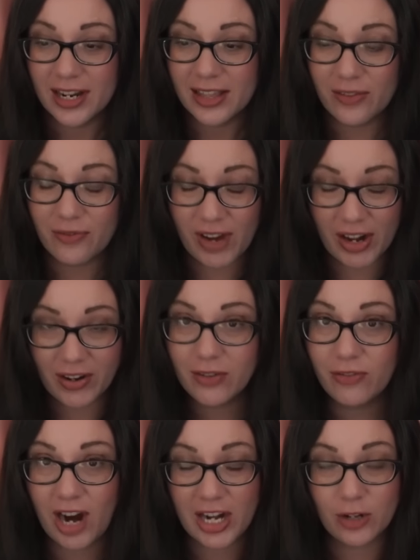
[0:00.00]
The very
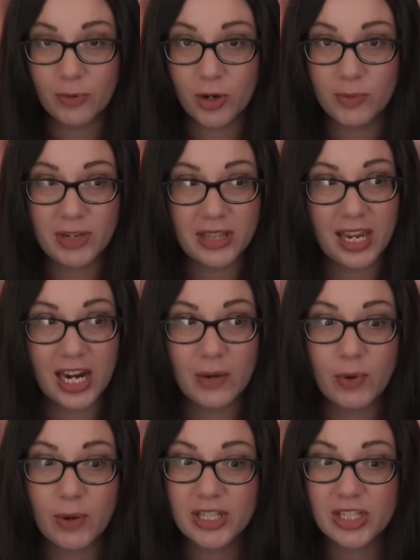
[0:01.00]
final moment there
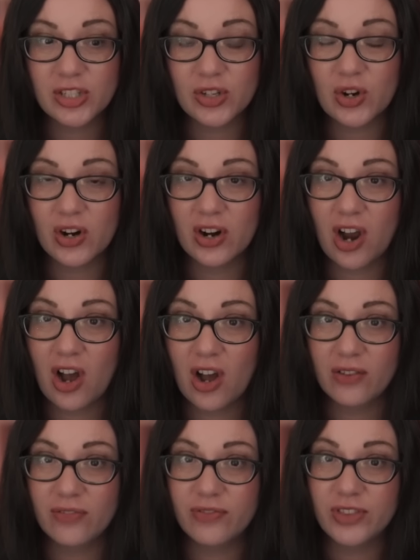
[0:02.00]
where we saw
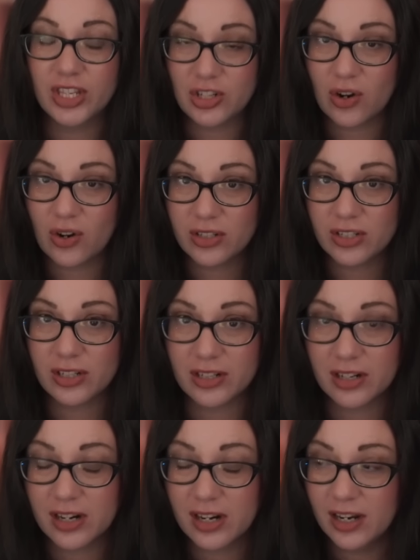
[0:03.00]
of the
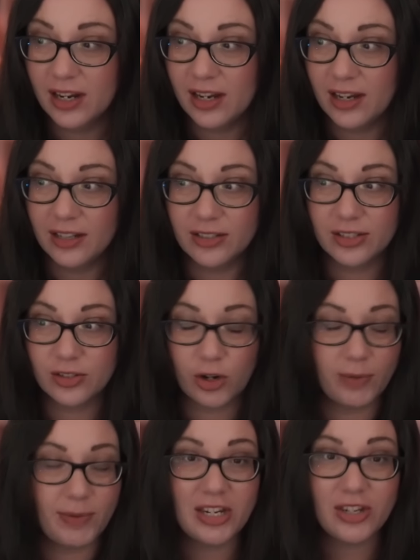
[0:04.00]
Doctor
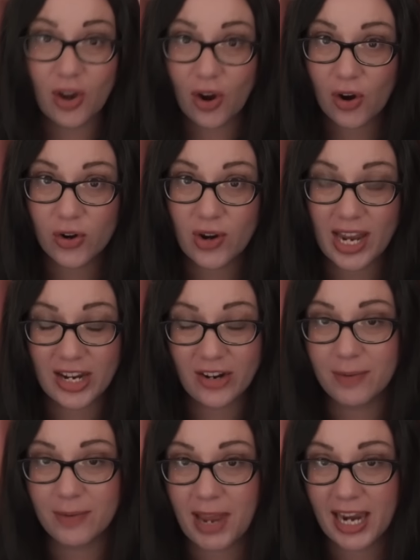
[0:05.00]
screaming no and
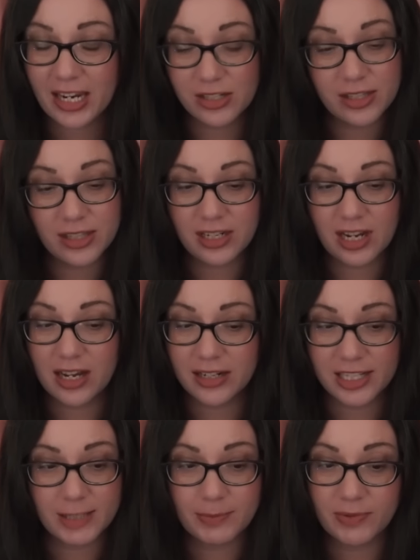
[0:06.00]
going back into the
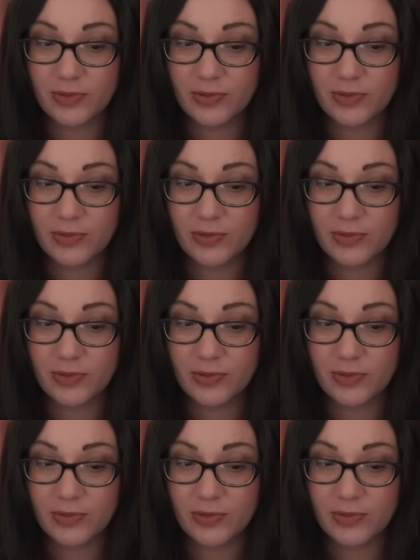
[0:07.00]
TARDIS before